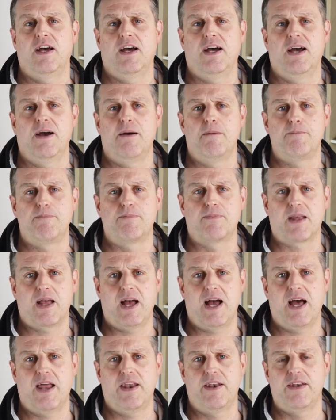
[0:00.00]

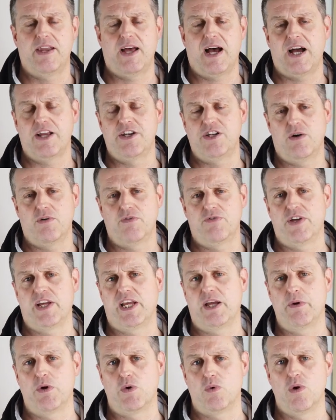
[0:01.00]
and I don't
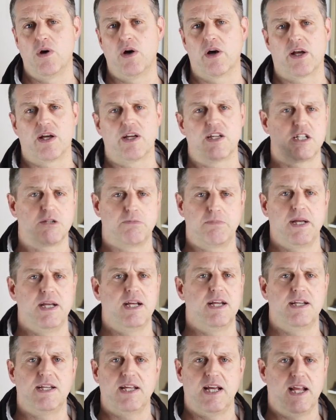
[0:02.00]
think it would work at
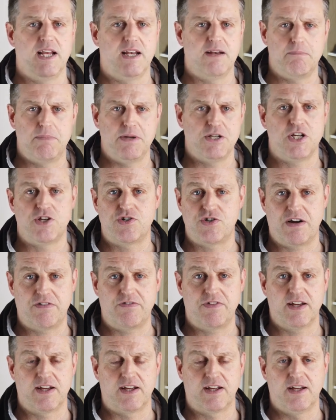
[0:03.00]
speed in busy
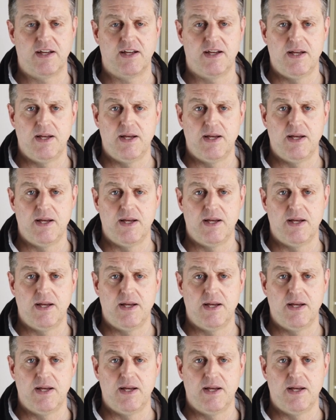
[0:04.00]
traffic.